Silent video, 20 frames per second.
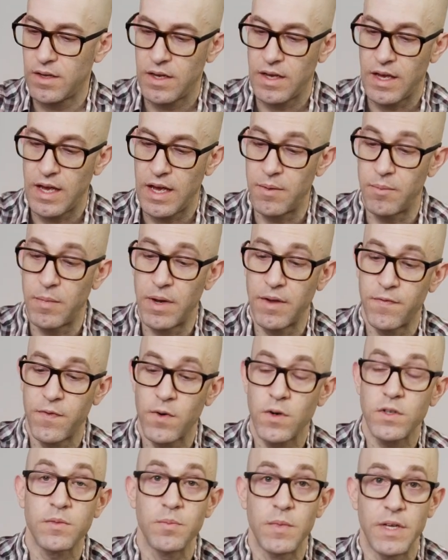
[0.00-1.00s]
at my
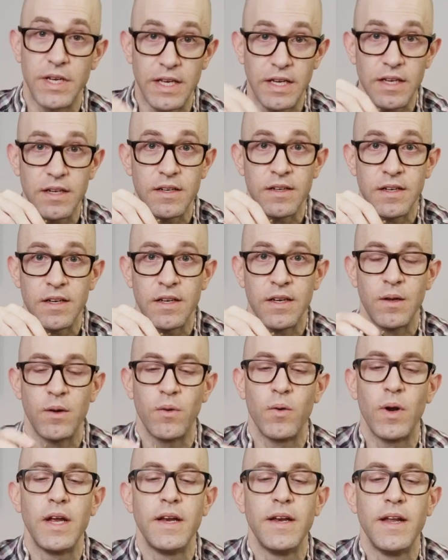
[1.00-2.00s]
first mini,
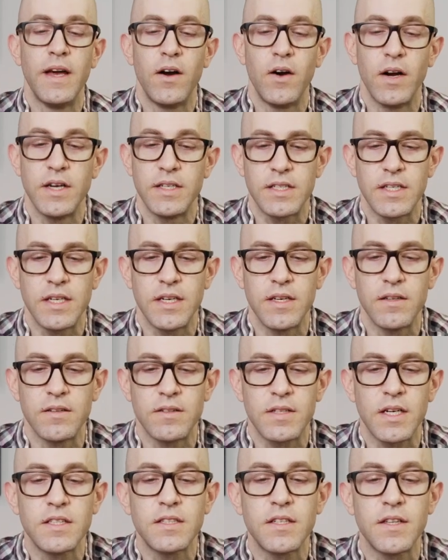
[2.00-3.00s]
right now I see
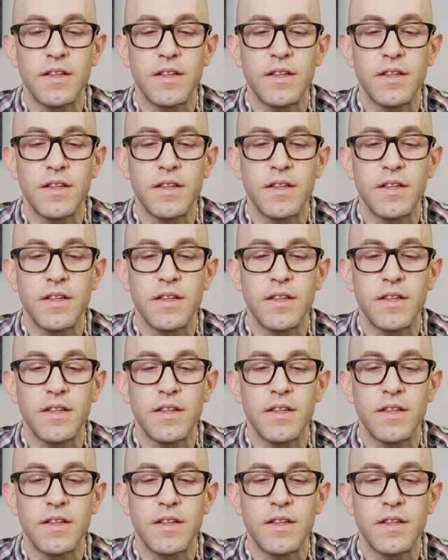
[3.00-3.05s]
tons of